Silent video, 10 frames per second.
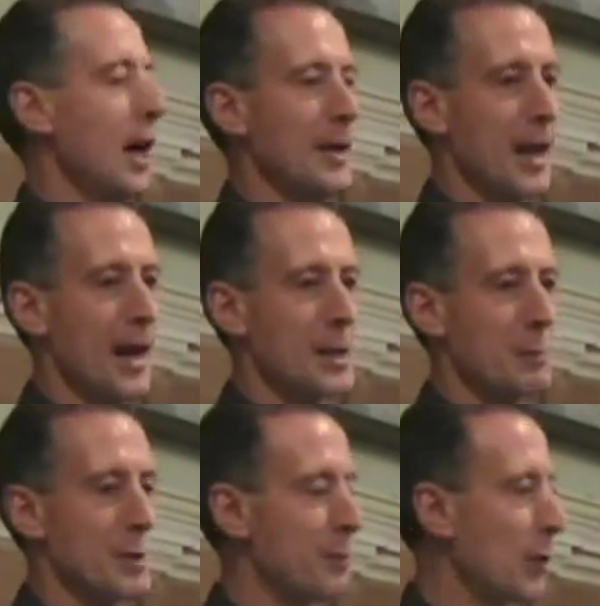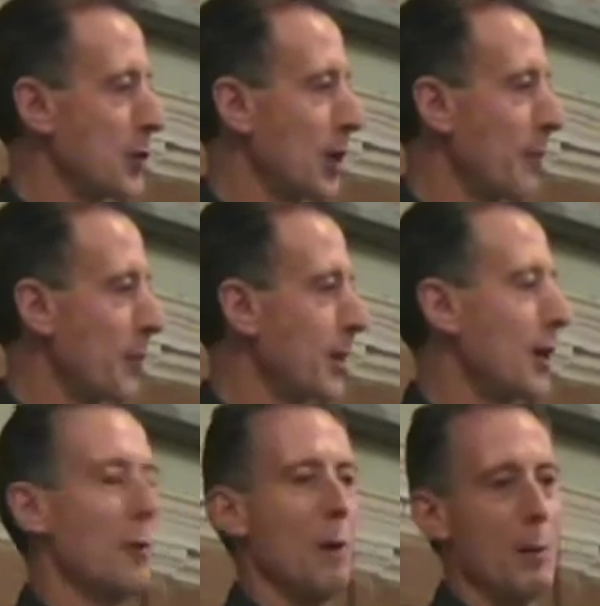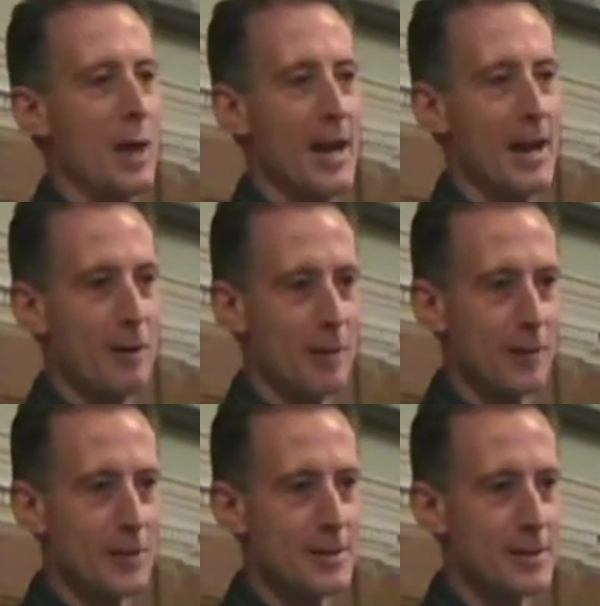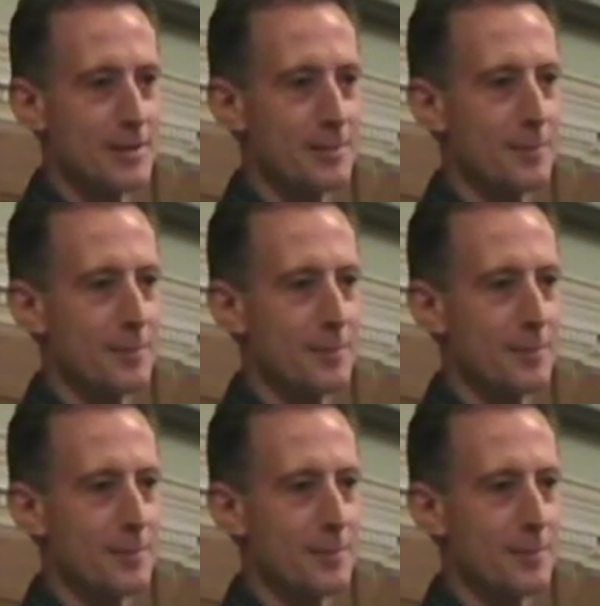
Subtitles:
under Houseman's Bookshop, where we had our office.